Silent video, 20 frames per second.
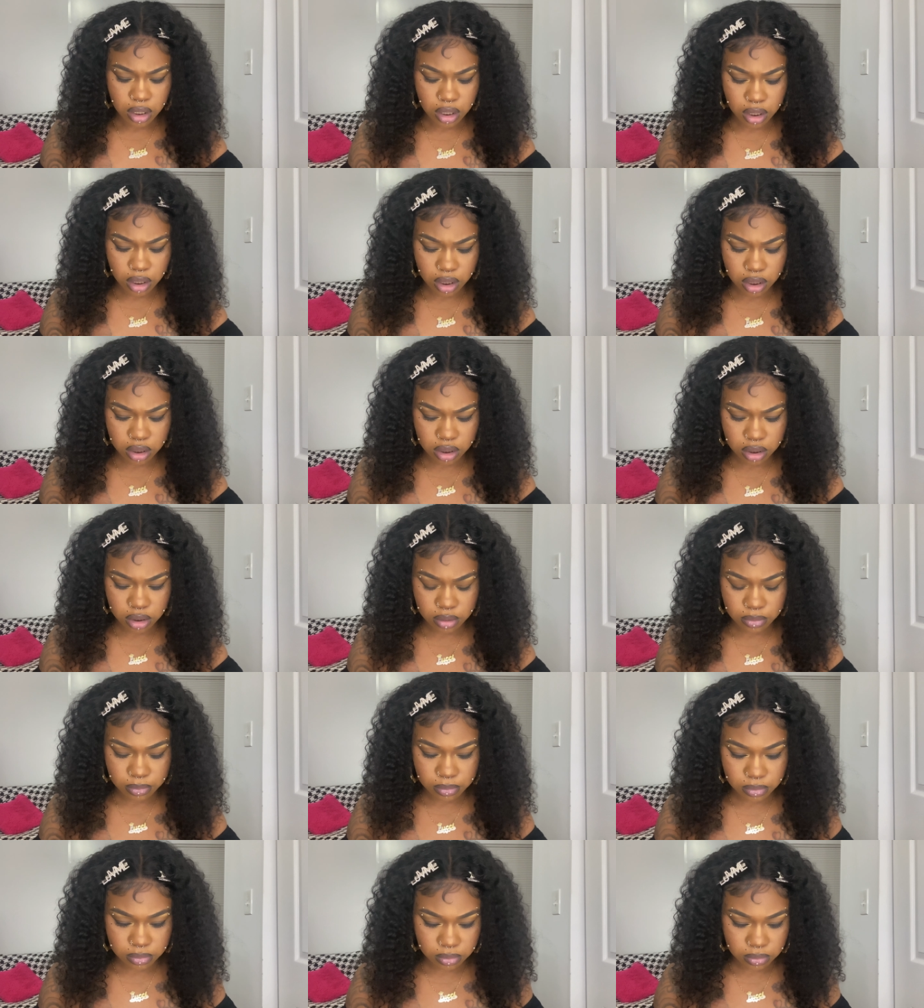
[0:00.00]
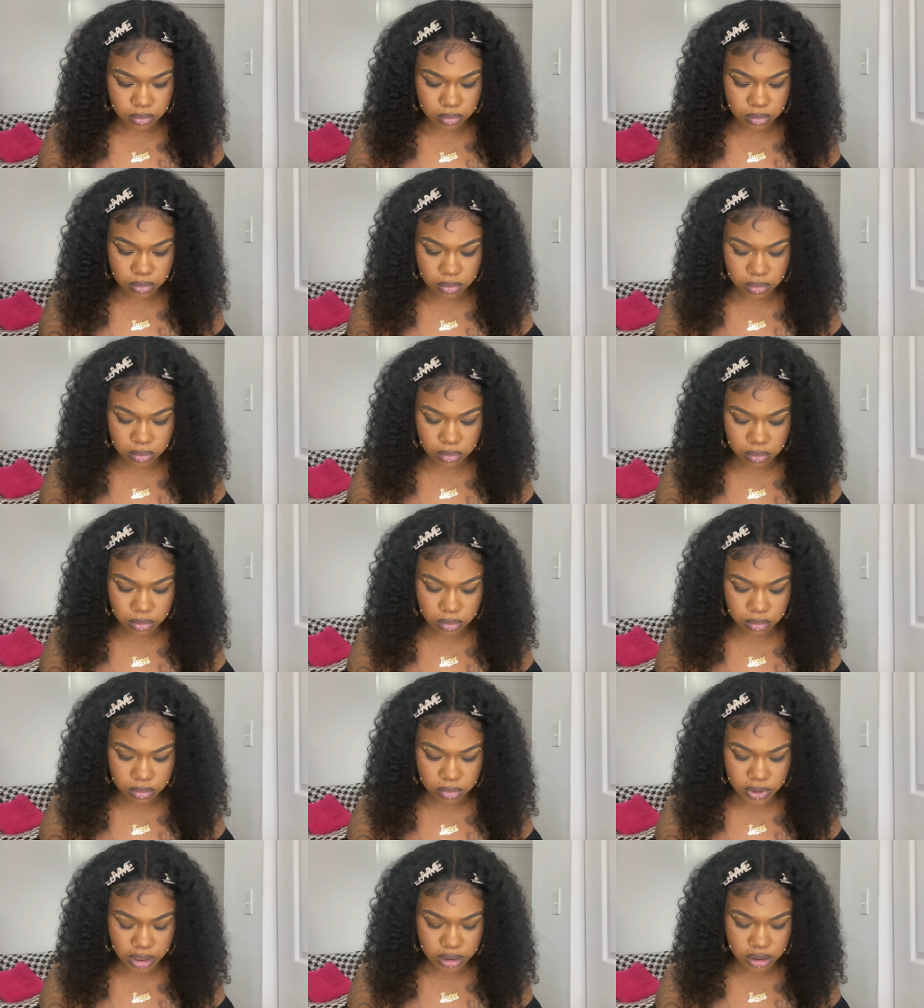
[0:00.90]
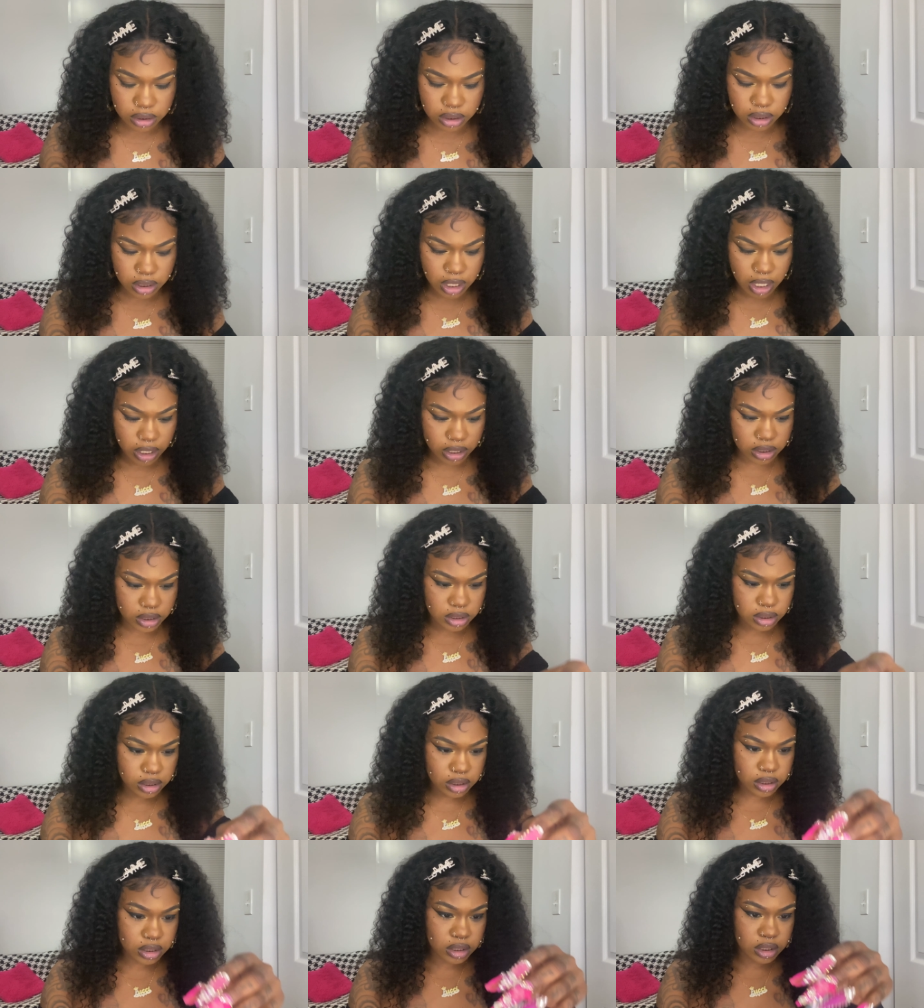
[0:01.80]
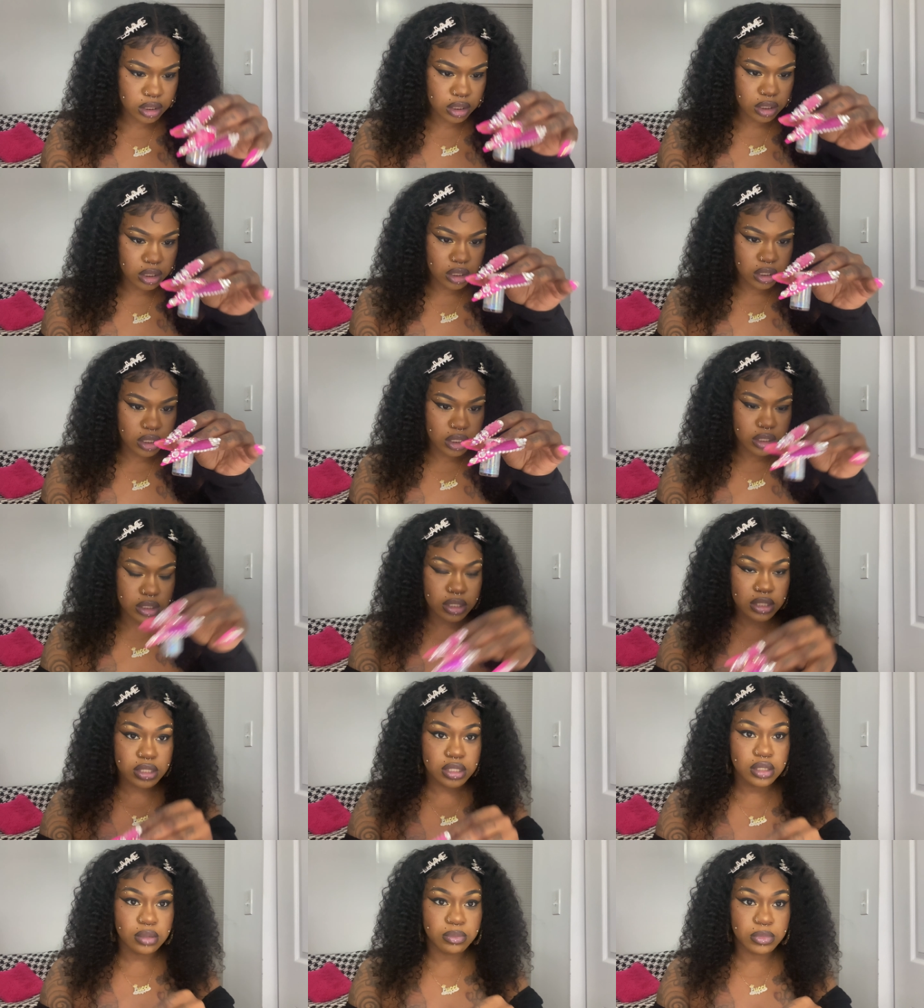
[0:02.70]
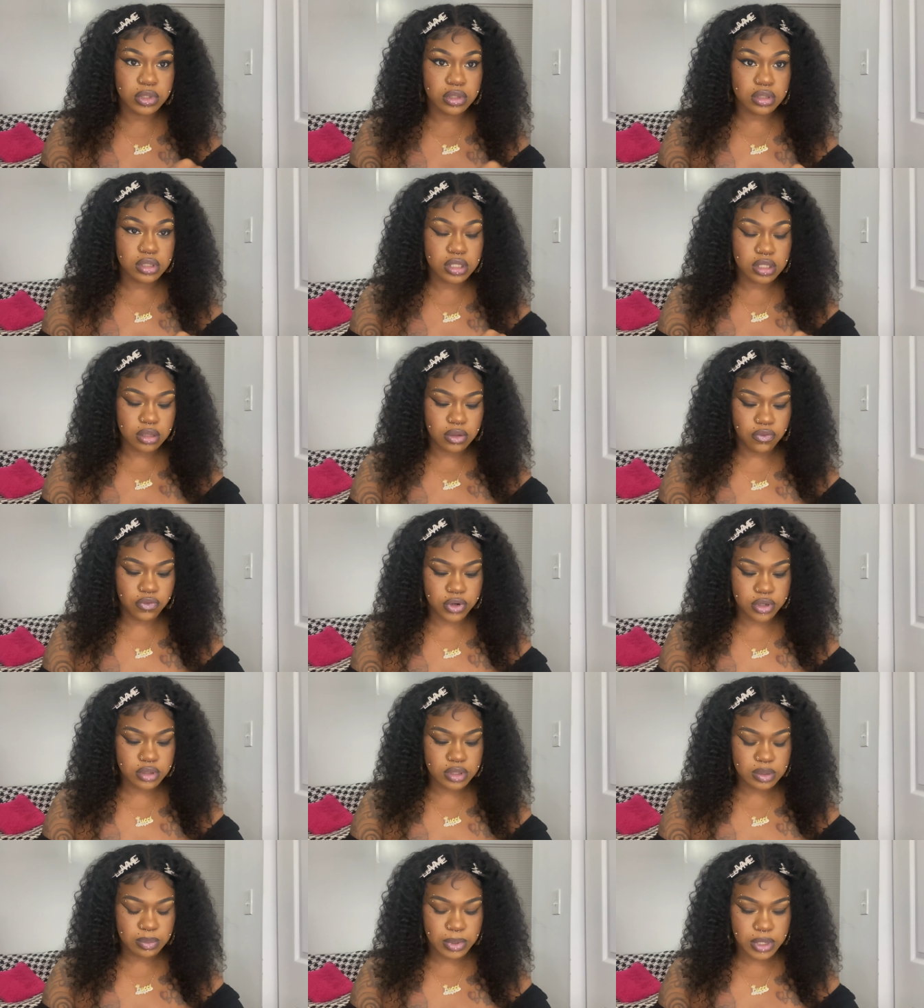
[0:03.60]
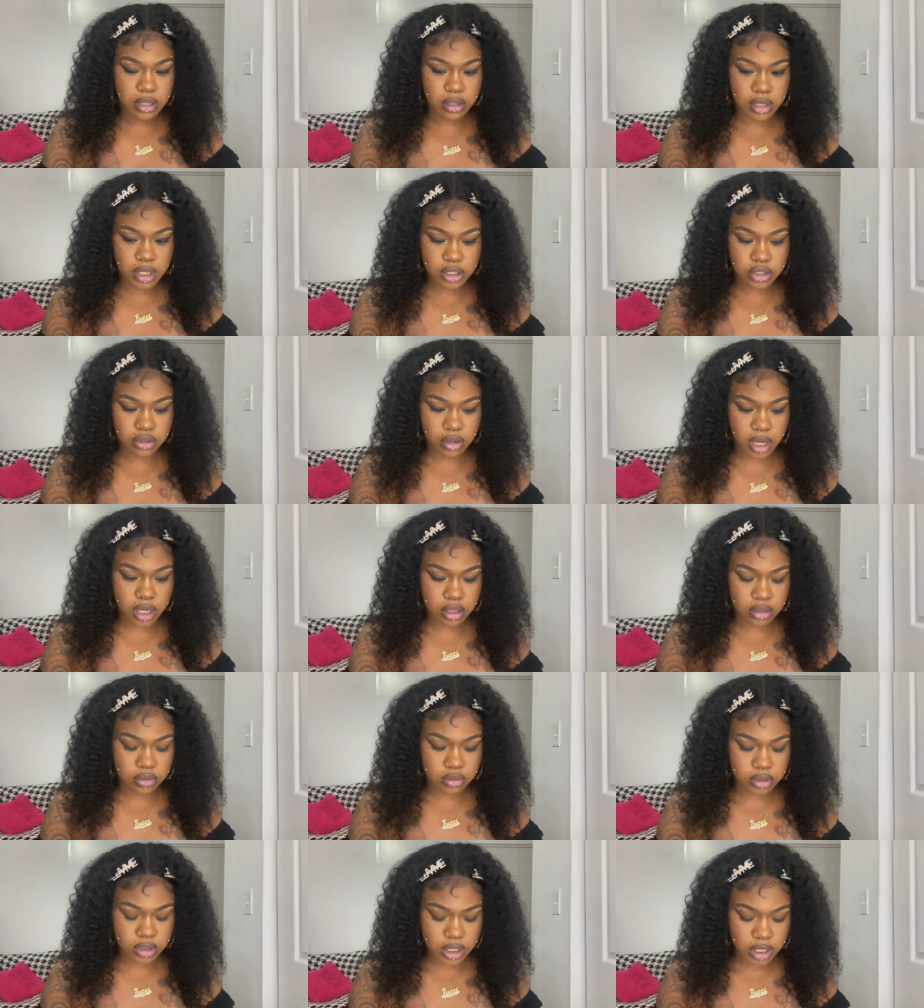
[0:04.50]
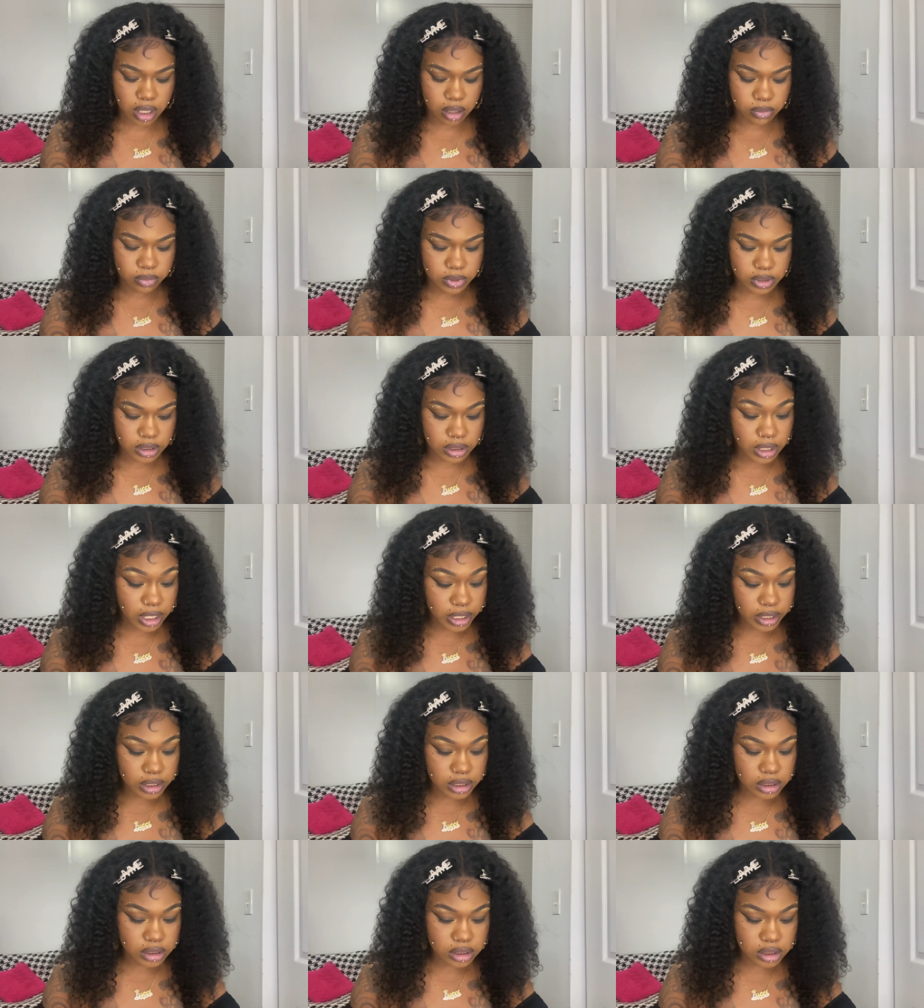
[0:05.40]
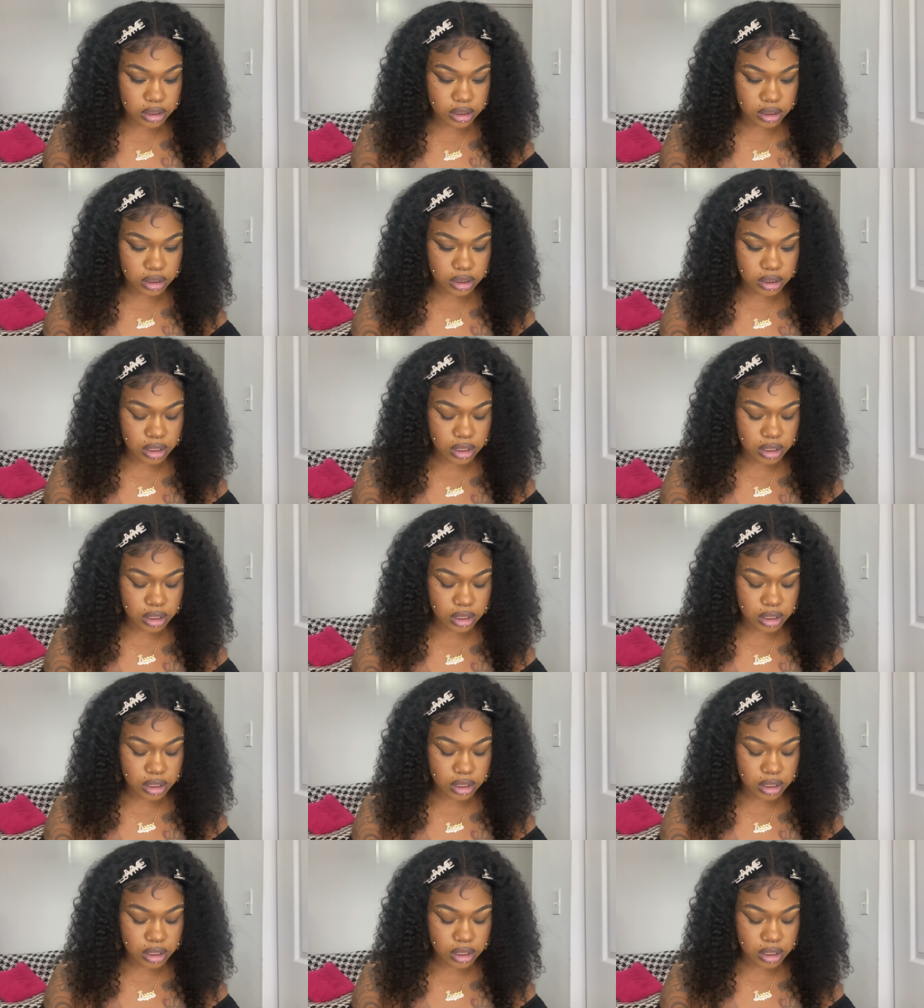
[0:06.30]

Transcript: Um, they look kind of similar to the first pair I tried on that I really liked.